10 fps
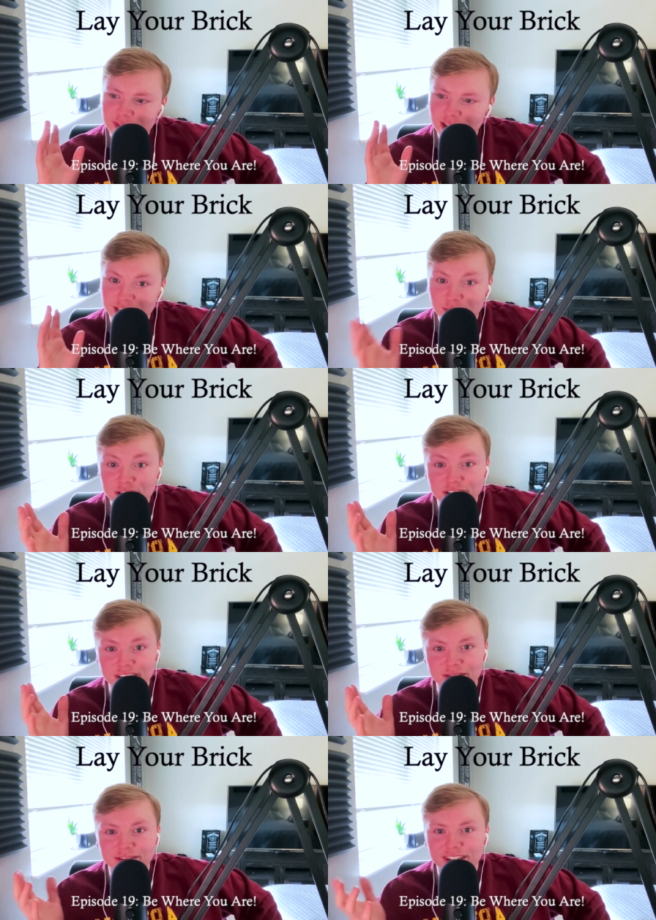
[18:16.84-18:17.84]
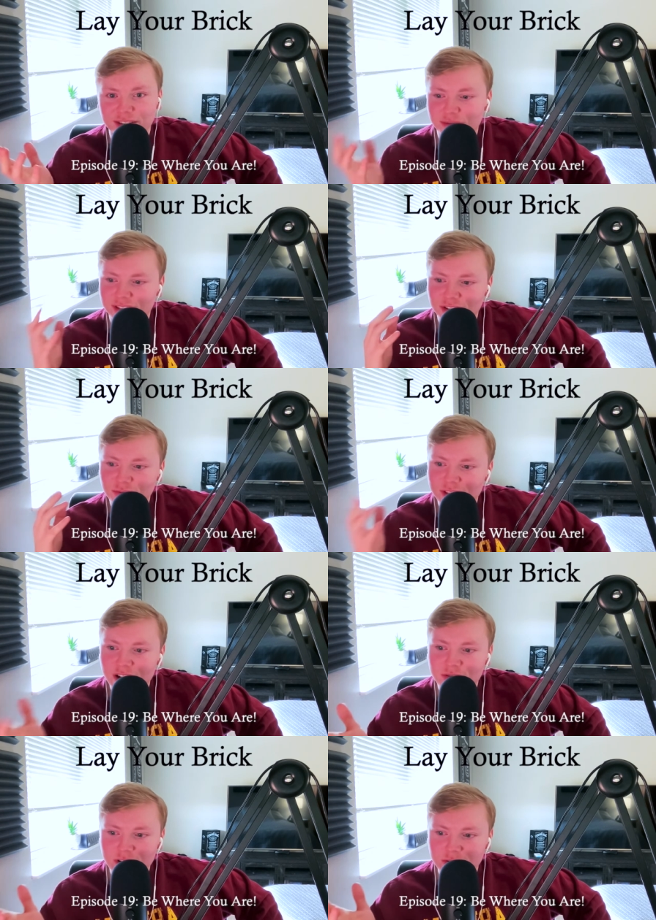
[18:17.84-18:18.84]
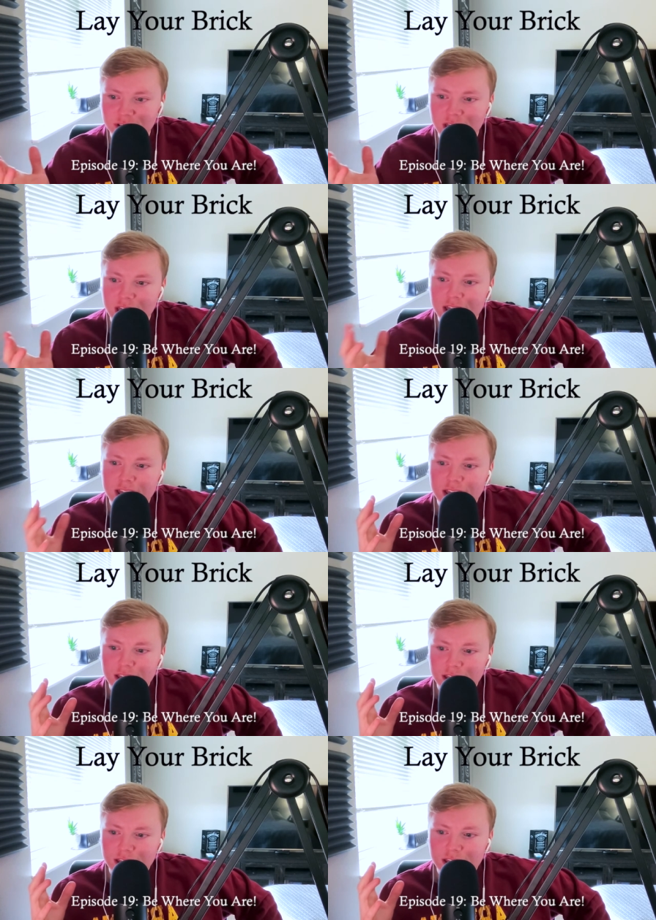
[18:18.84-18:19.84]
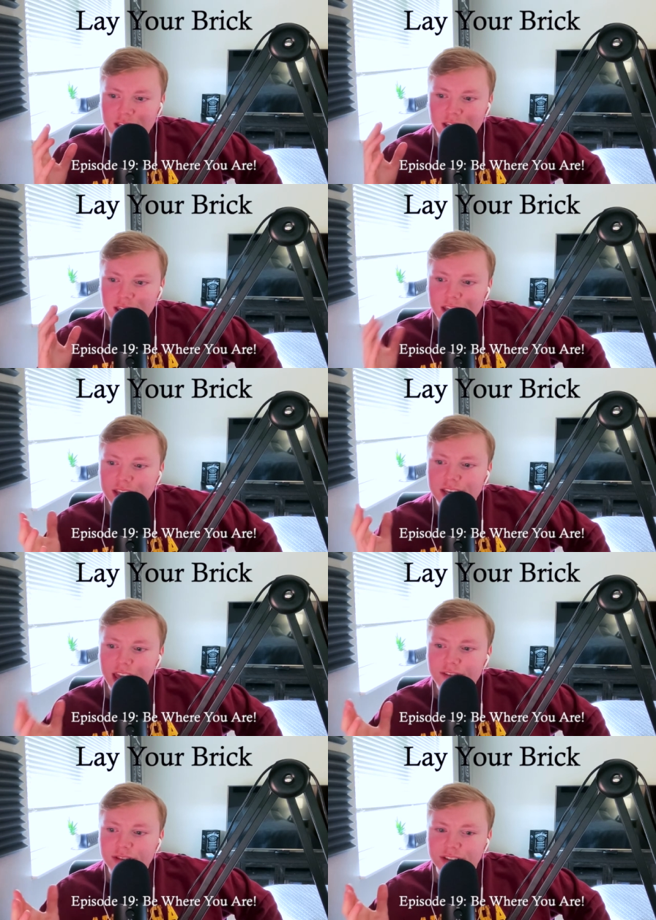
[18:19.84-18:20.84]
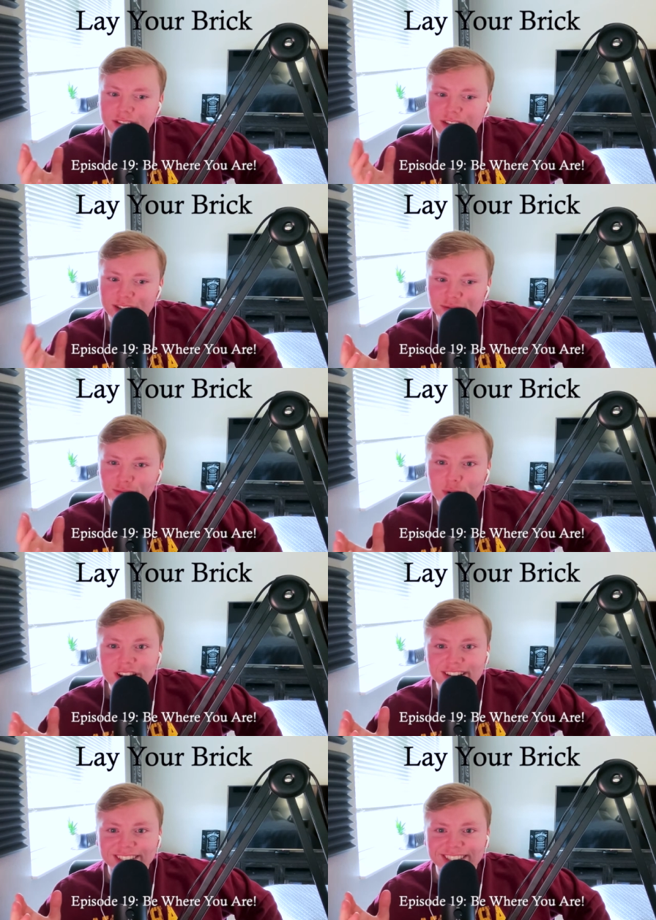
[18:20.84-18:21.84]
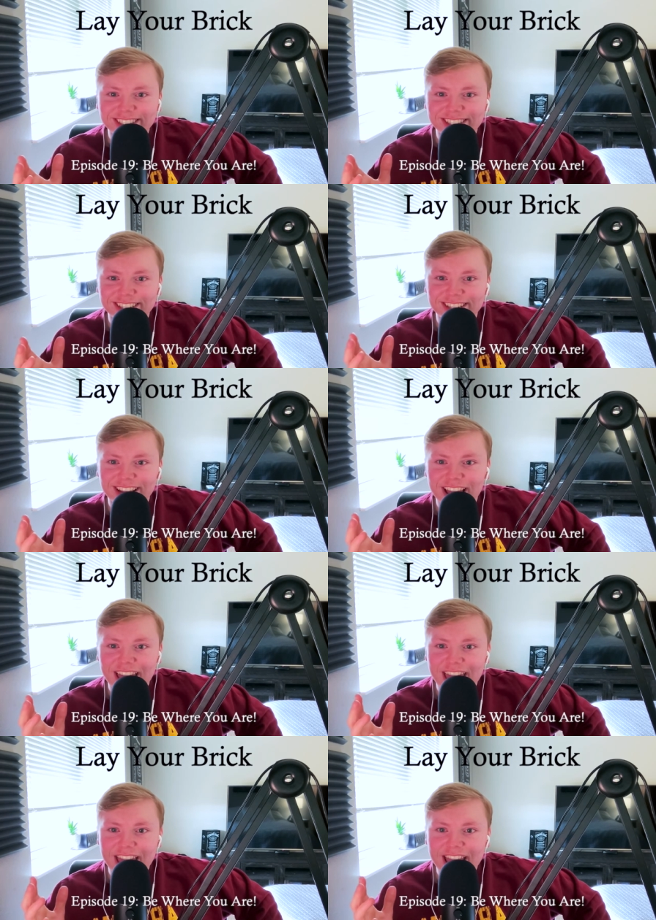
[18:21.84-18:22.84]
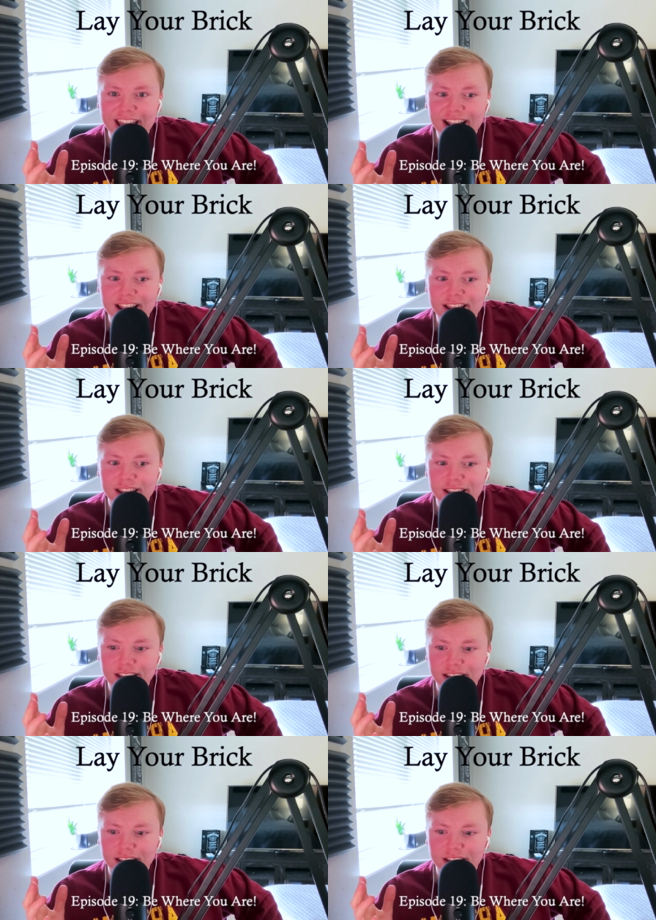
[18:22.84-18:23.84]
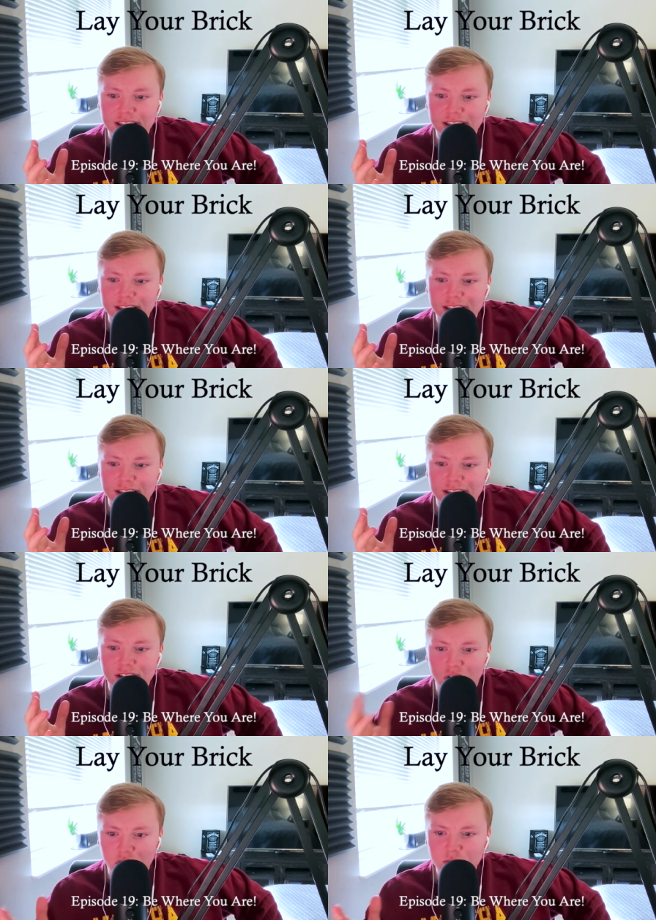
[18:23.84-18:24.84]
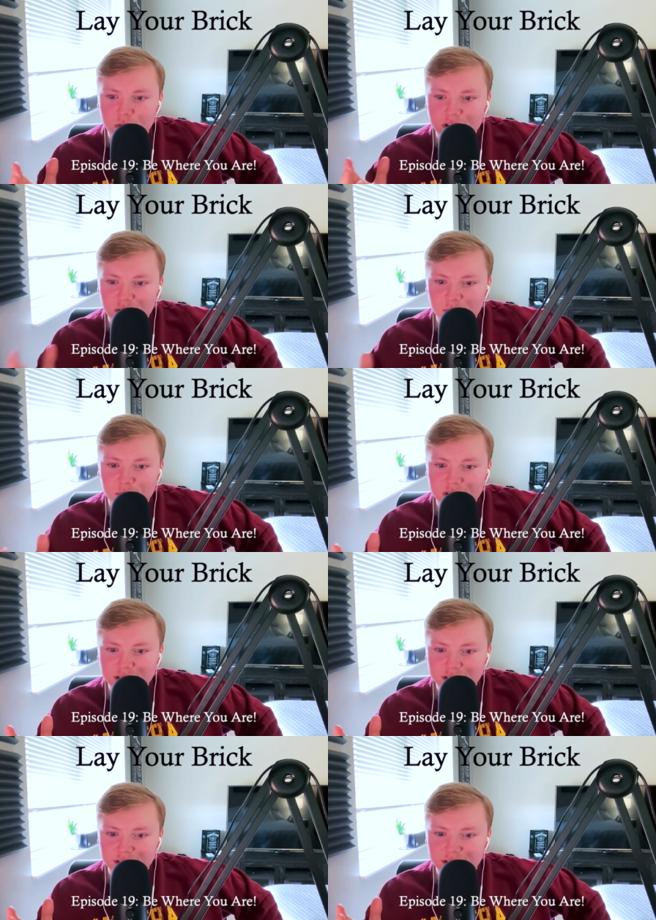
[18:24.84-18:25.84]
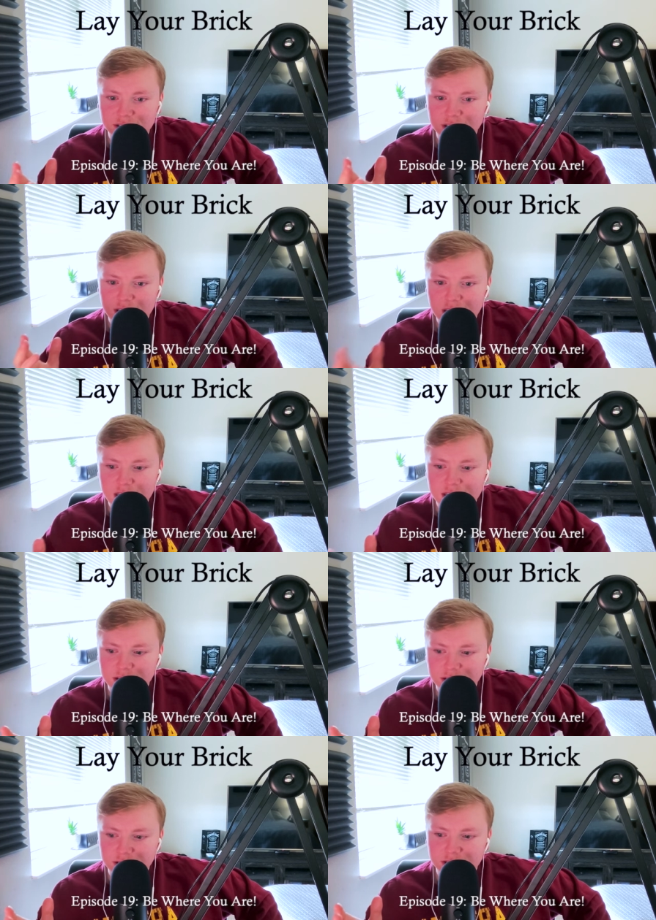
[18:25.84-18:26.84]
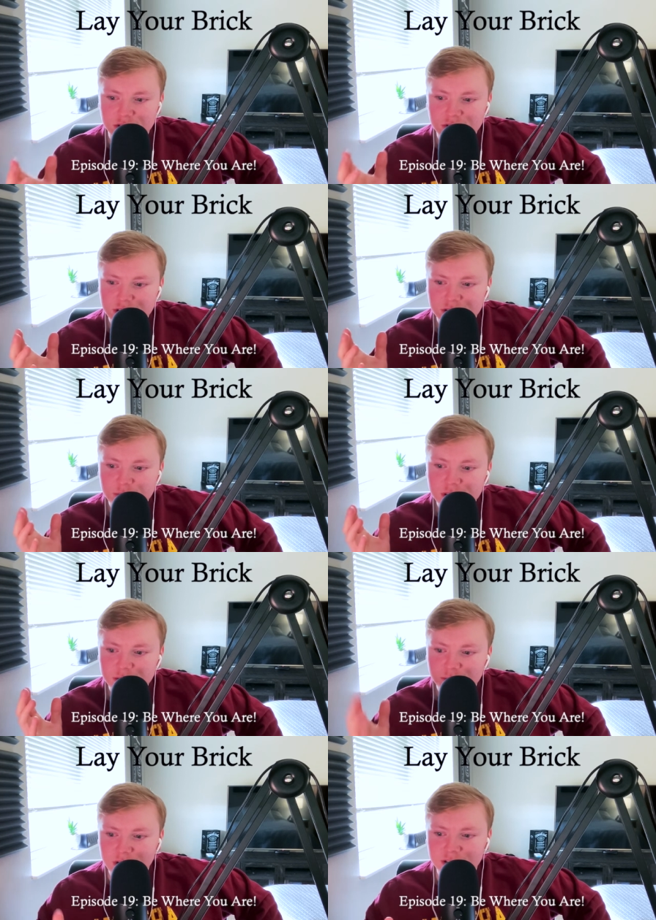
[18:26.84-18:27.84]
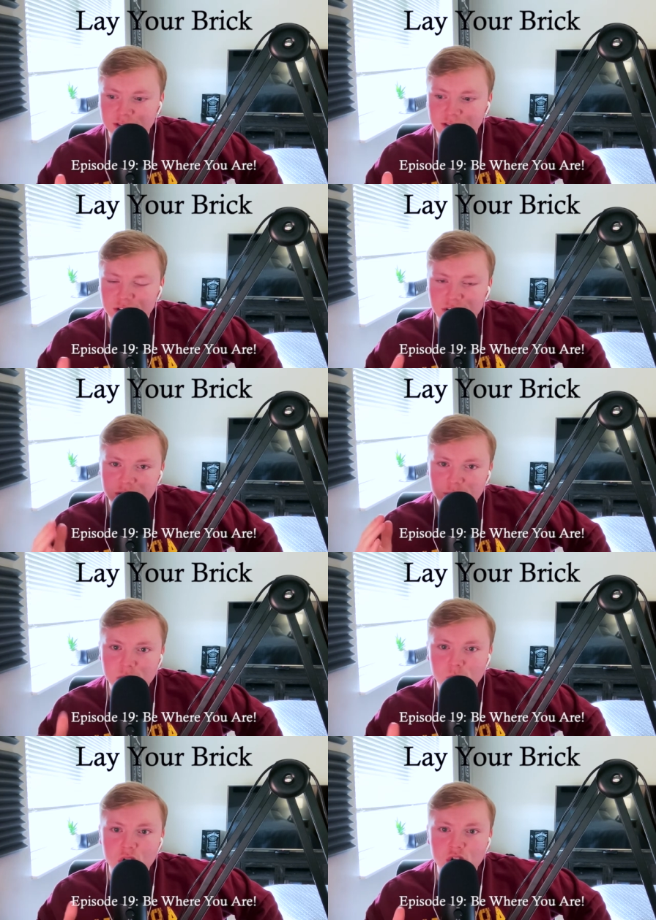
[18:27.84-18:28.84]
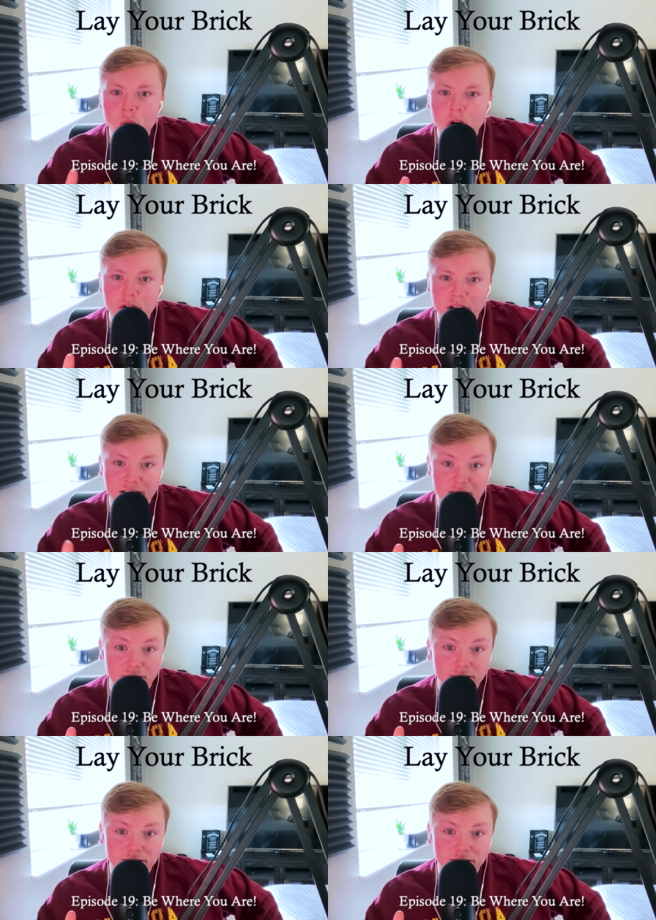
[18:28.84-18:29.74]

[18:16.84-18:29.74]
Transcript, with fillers: especially him, like just without knowing, he gave us this phrase and hardwired our brains to say, hey, you need to be present. You need to be where you are right now.